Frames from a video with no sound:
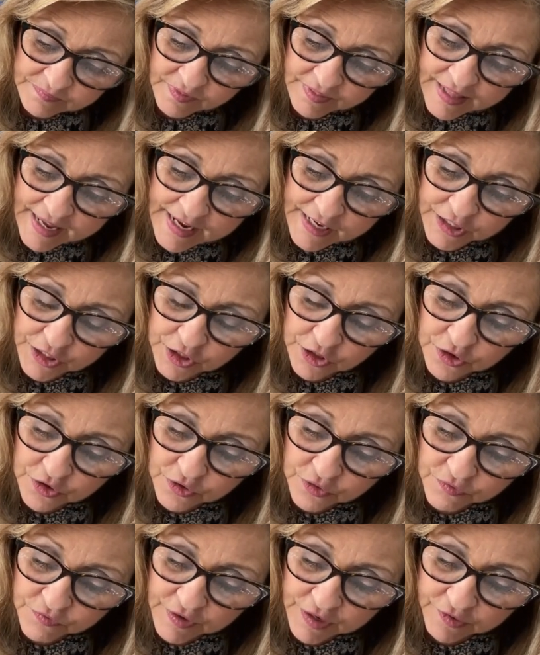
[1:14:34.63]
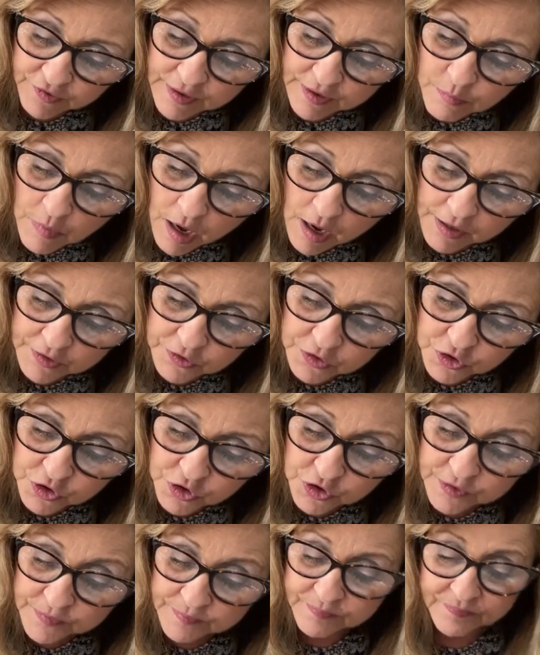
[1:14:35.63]
Thank you very
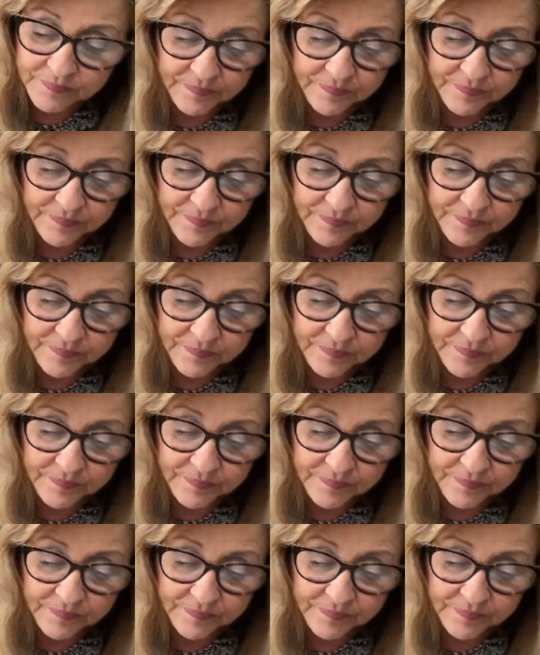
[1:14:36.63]
much,